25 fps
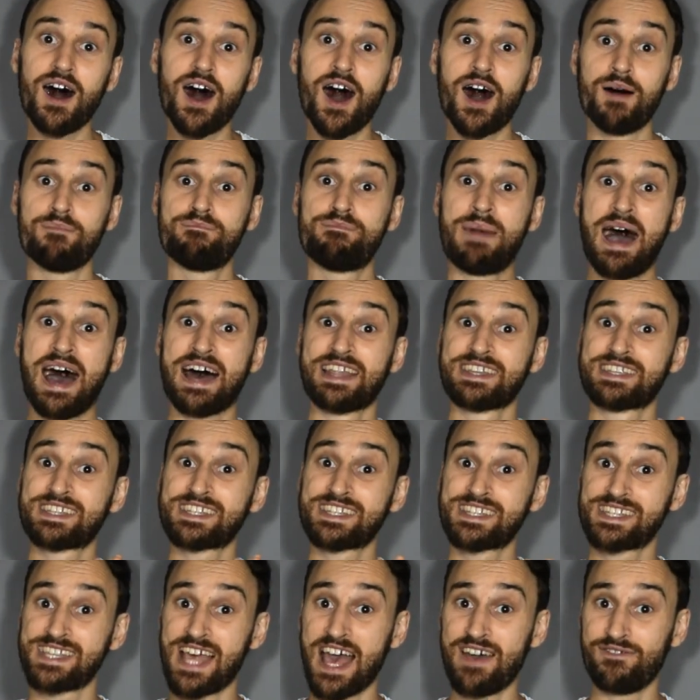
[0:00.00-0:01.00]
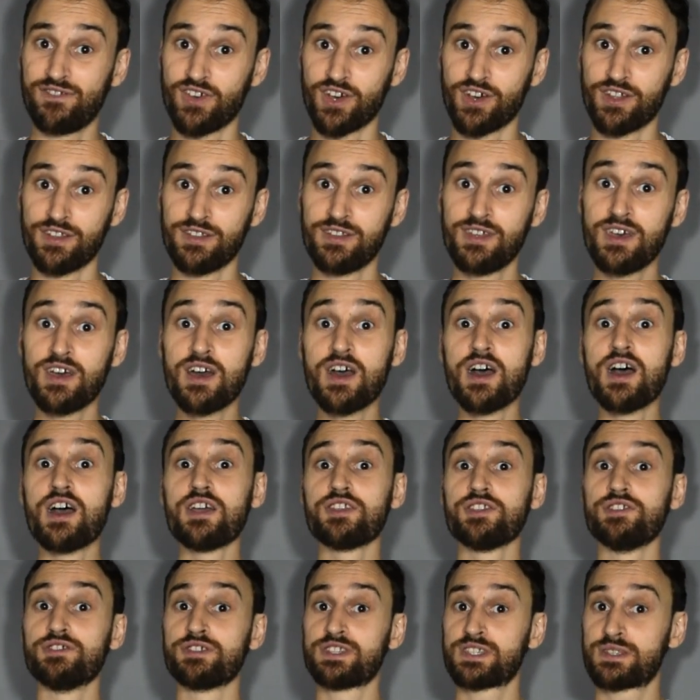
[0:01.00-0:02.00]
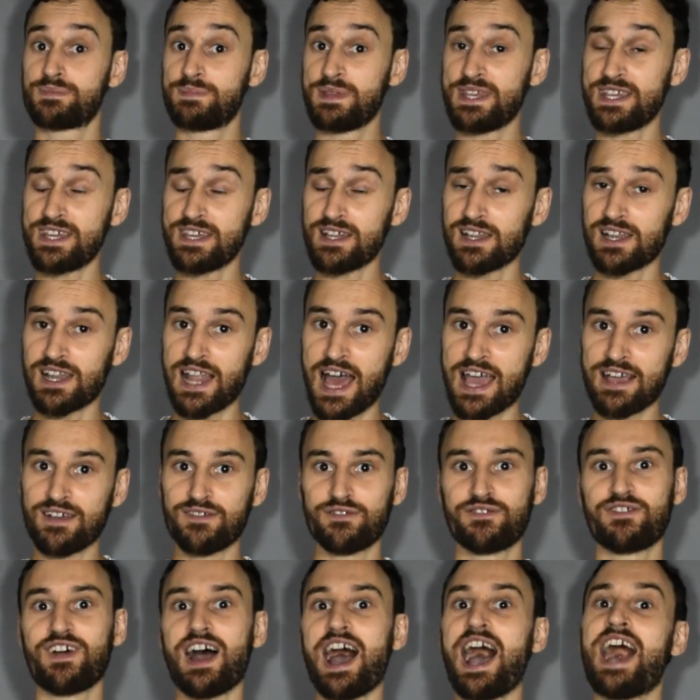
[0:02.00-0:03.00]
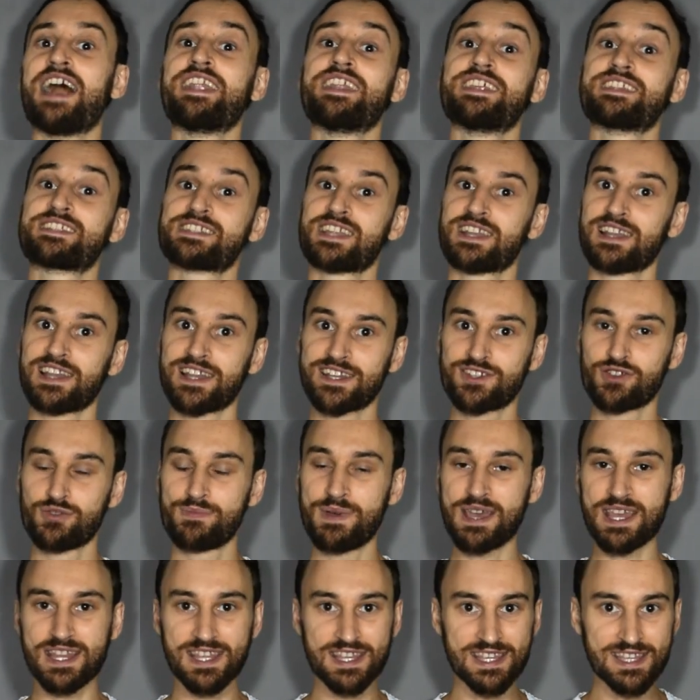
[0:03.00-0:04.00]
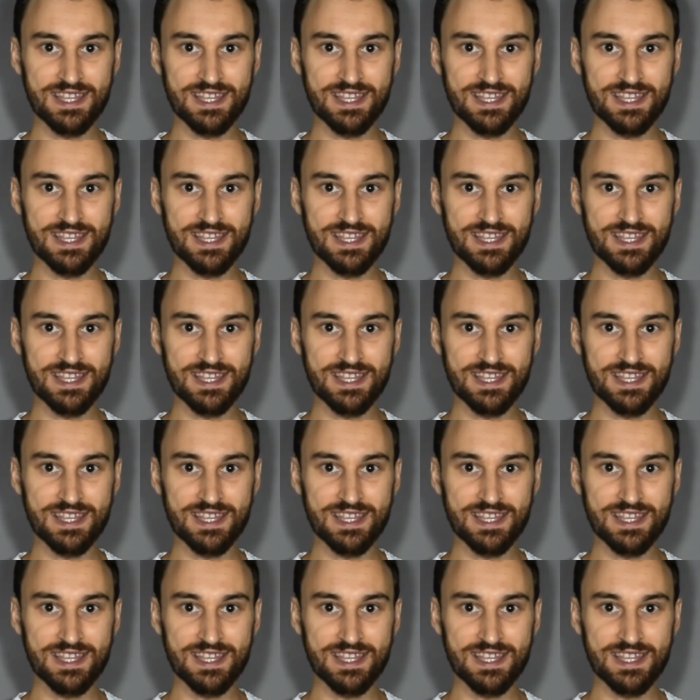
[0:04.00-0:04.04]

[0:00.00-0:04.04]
At Band 7, you speak at length and it's a little bit